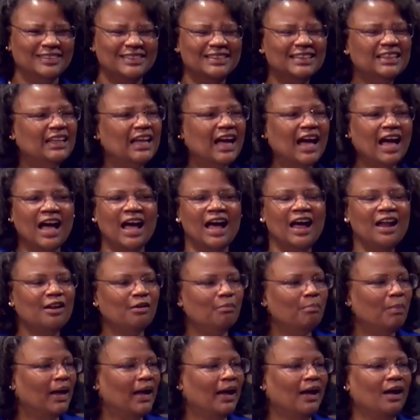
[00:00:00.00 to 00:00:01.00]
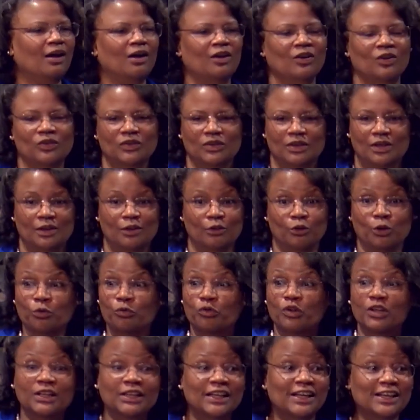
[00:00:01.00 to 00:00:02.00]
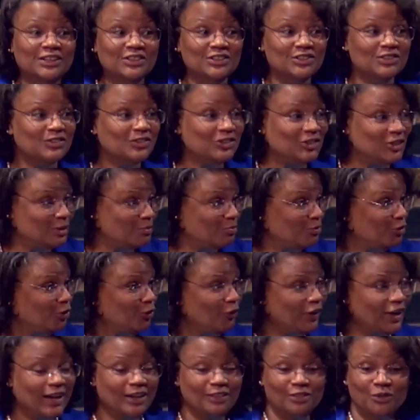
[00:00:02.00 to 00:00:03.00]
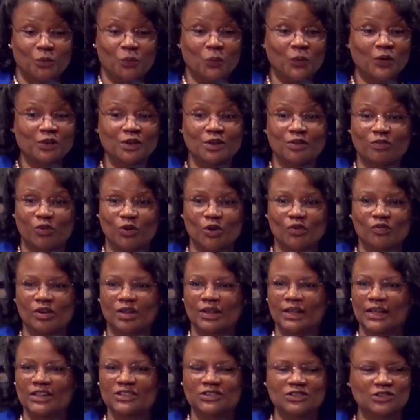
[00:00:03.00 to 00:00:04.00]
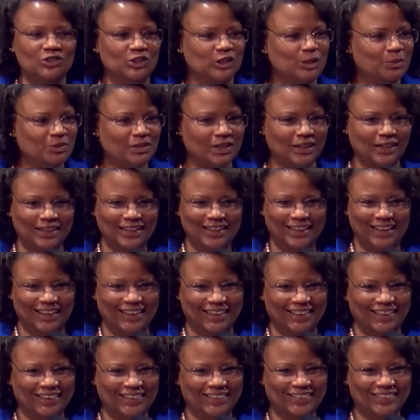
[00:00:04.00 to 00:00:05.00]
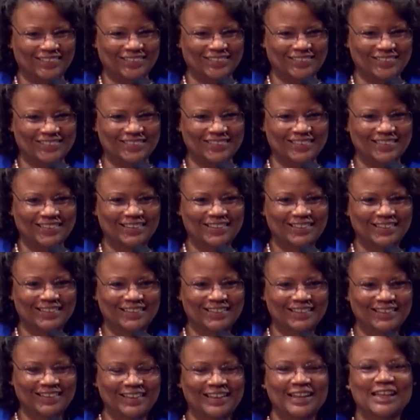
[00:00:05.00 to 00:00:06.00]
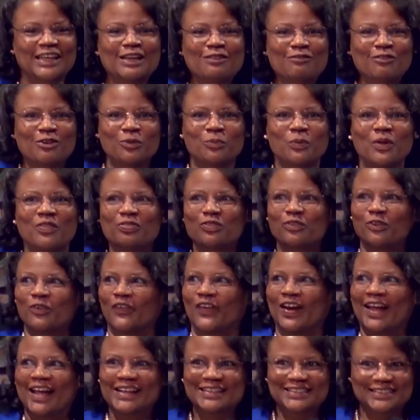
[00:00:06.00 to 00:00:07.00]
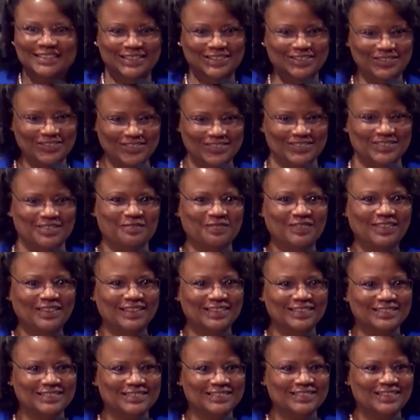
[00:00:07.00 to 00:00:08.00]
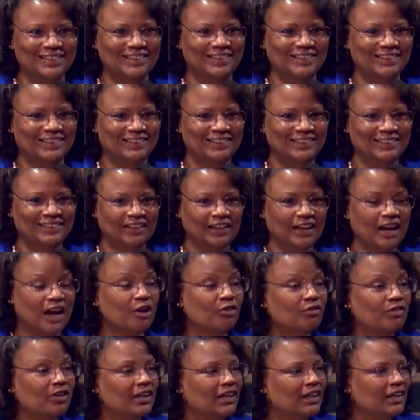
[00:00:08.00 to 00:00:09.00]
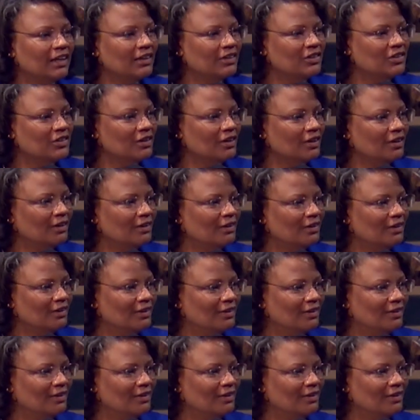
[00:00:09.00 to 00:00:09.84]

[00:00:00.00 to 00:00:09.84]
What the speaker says: is not about the relationship, the wonderful relationships that he held, even with the grand teachers of this congregation,